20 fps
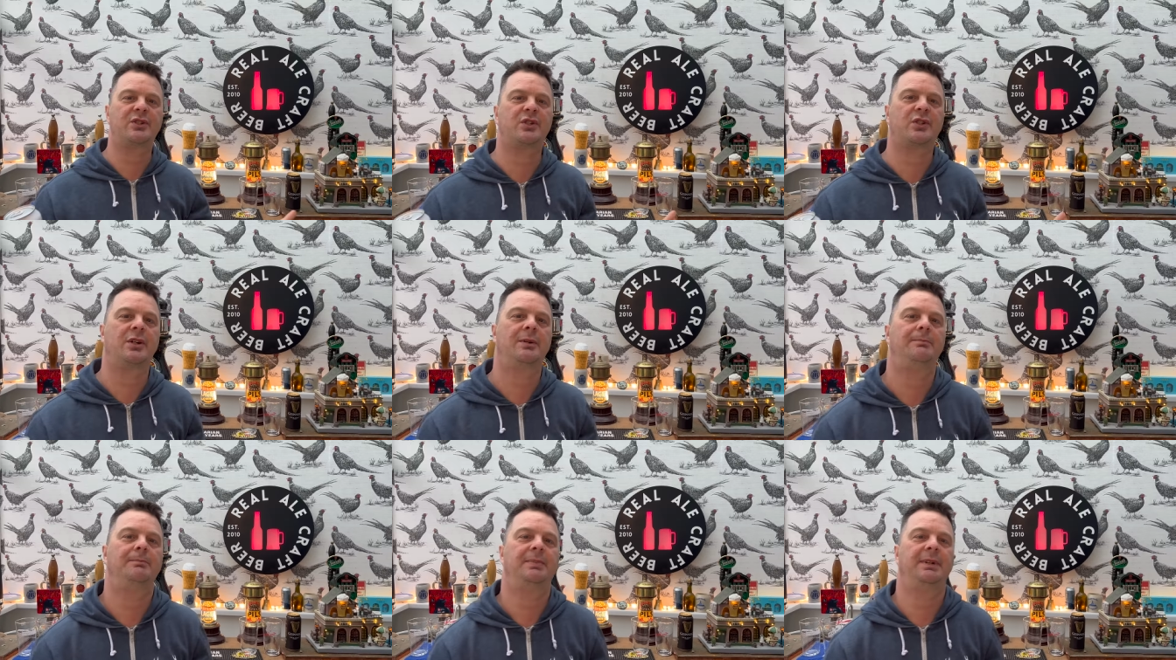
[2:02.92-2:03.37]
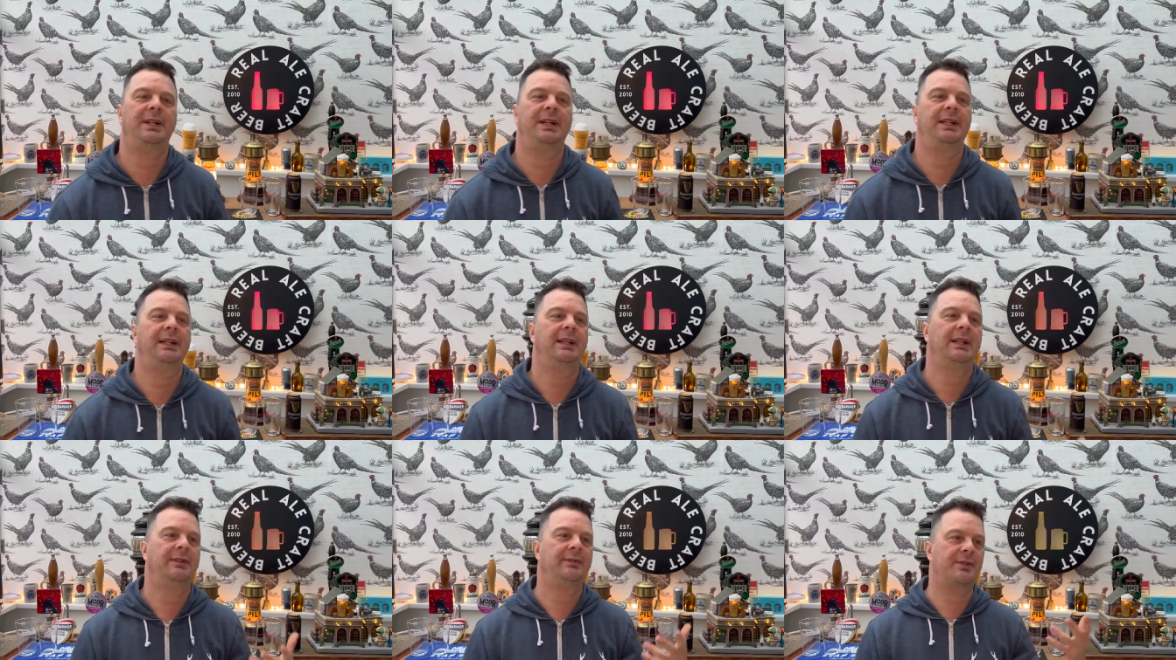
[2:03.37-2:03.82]

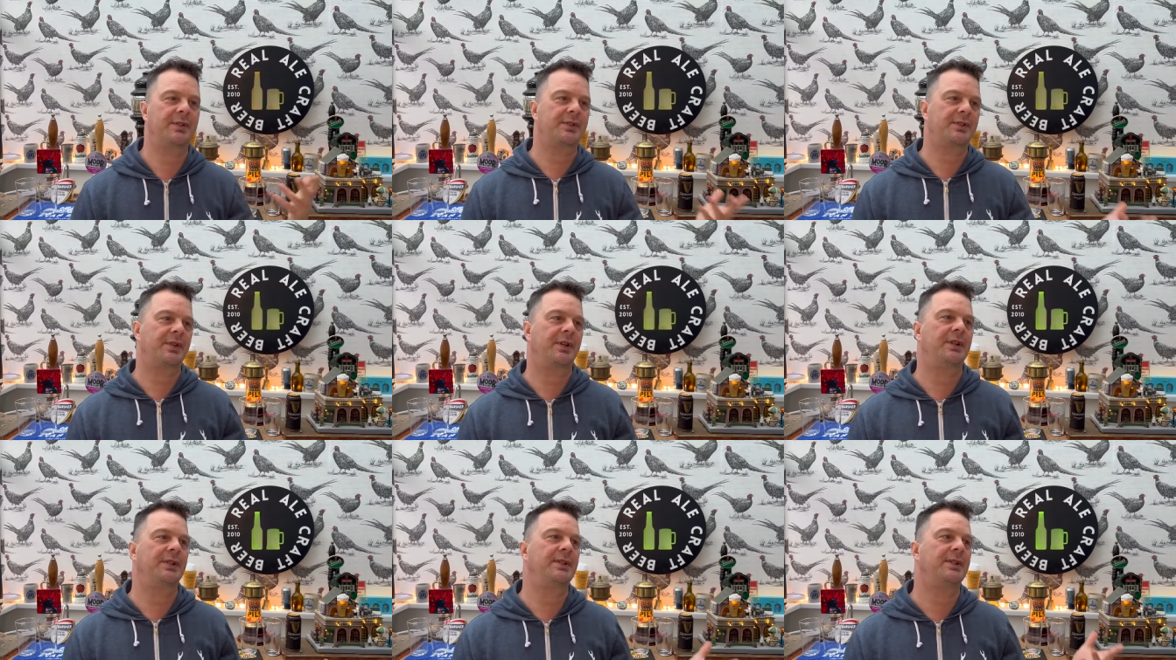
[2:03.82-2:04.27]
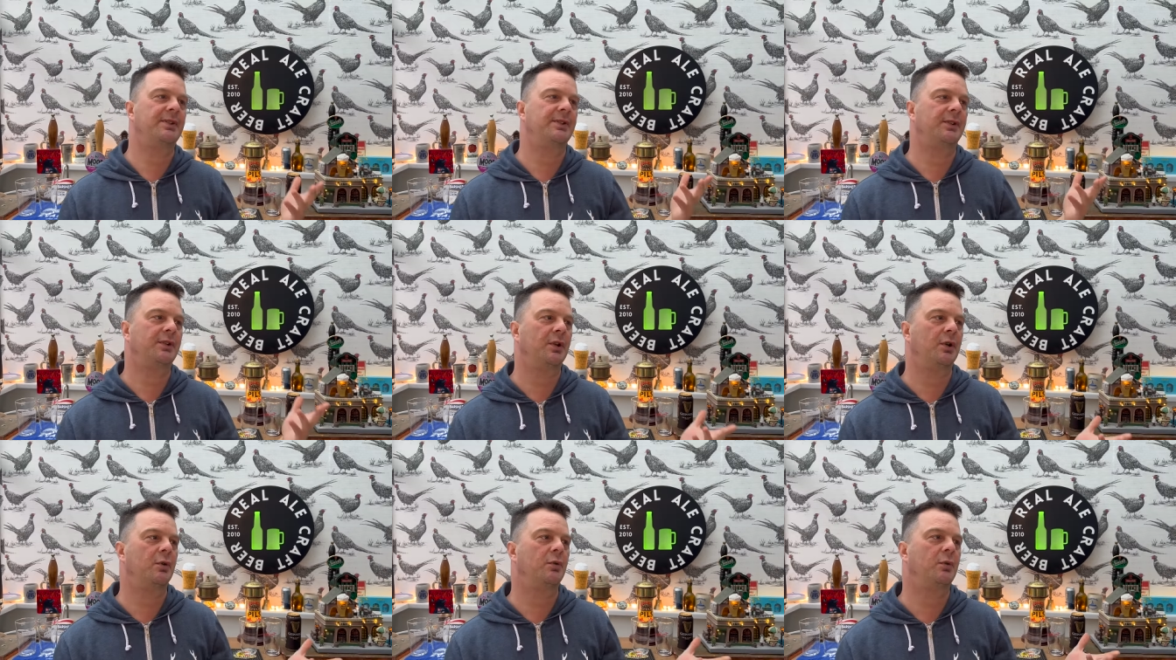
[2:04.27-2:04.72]
company have decided to
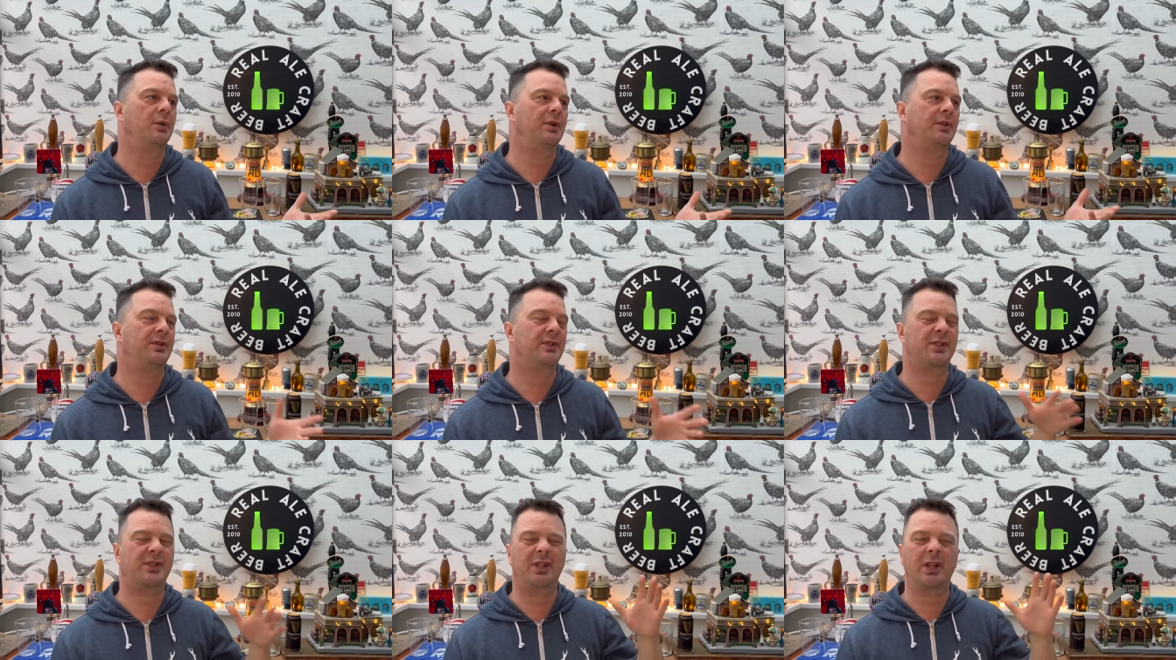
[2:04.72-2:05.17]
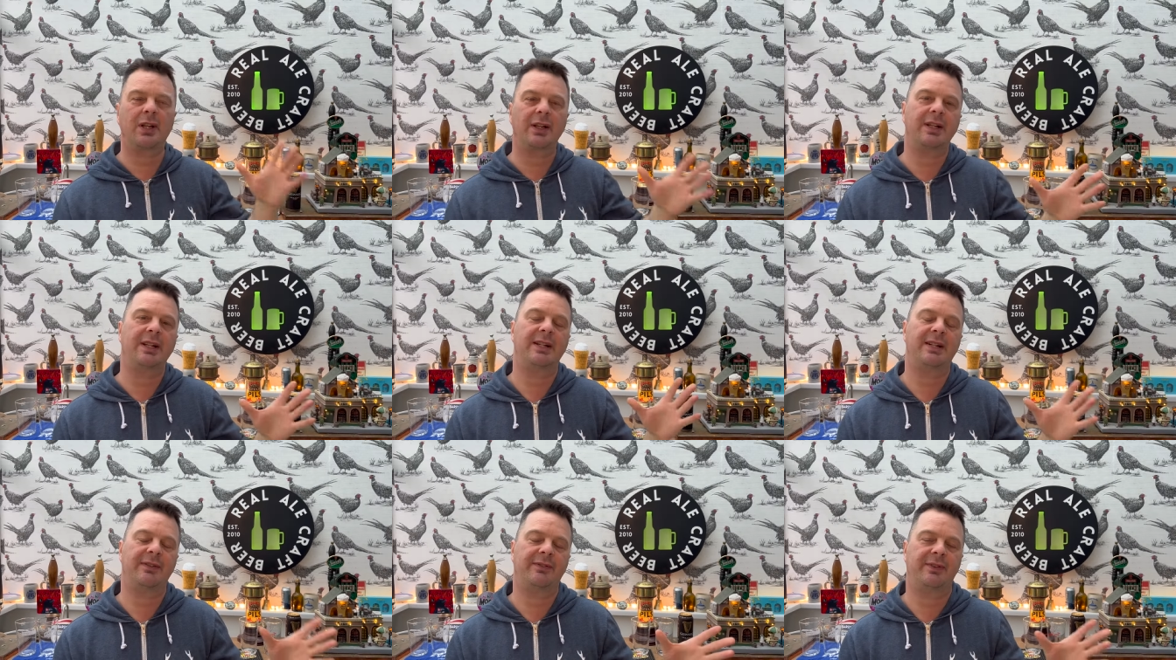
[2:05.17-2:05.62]
go with
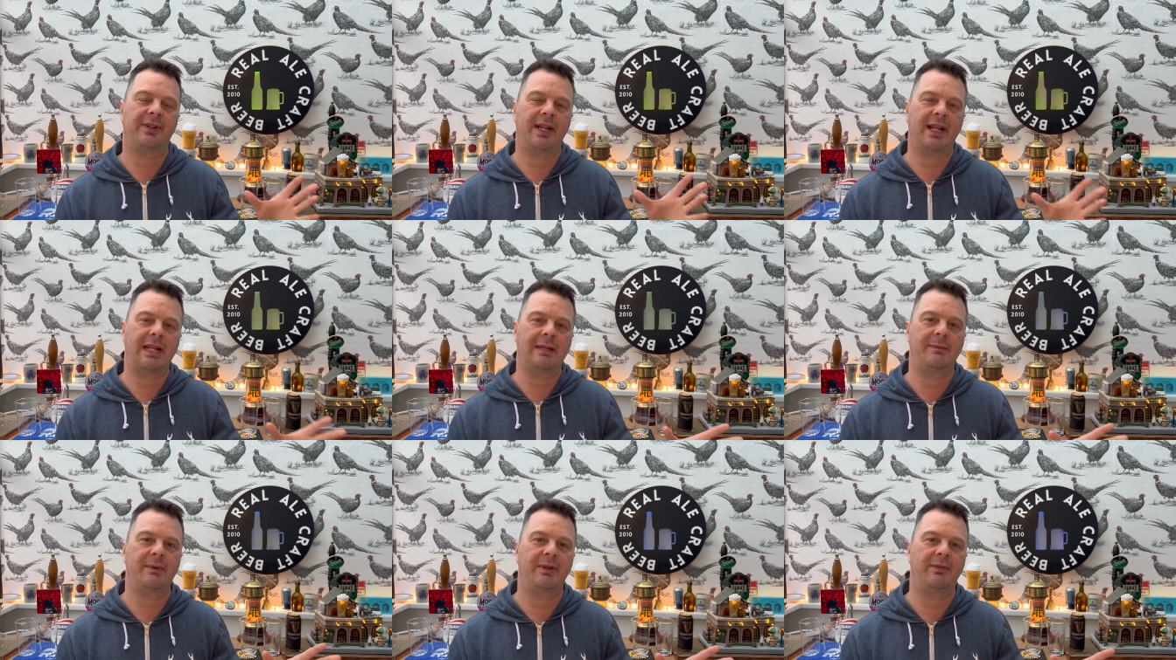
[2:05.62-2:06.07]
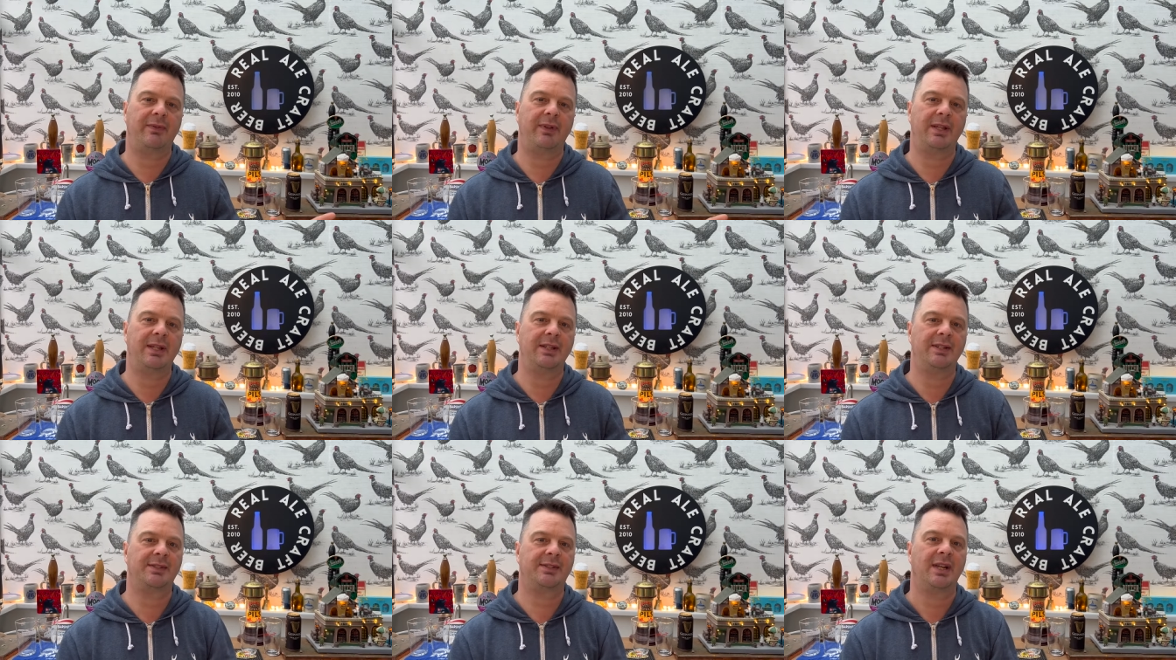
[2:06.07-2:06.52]
slightly different
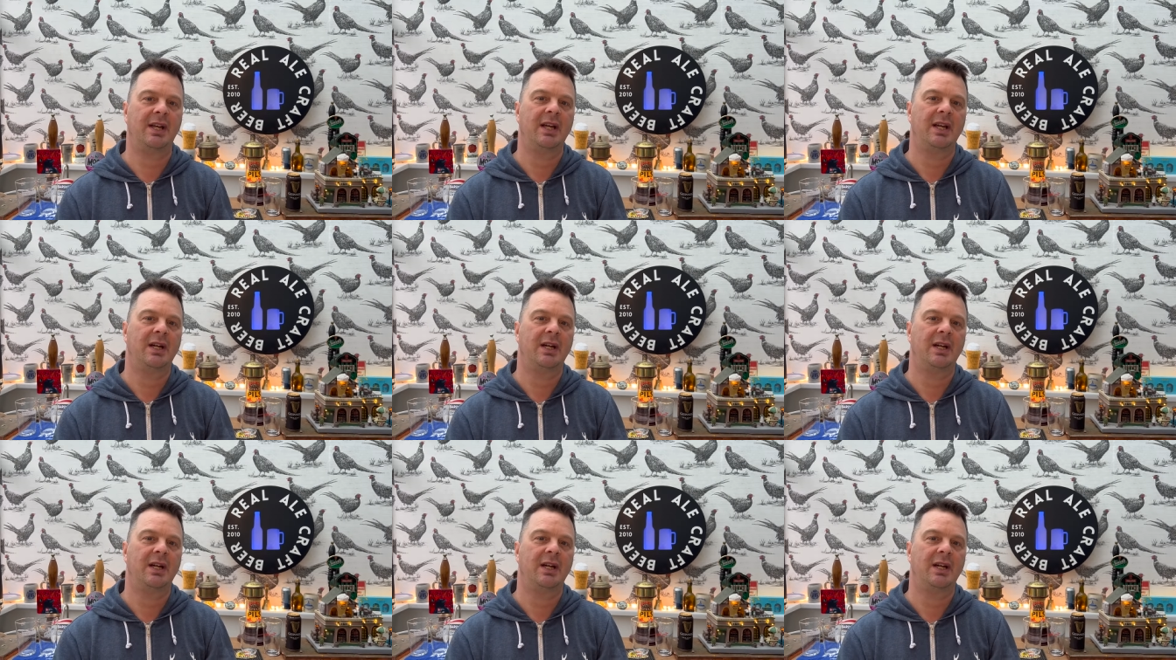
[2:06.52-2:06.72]
ABVs.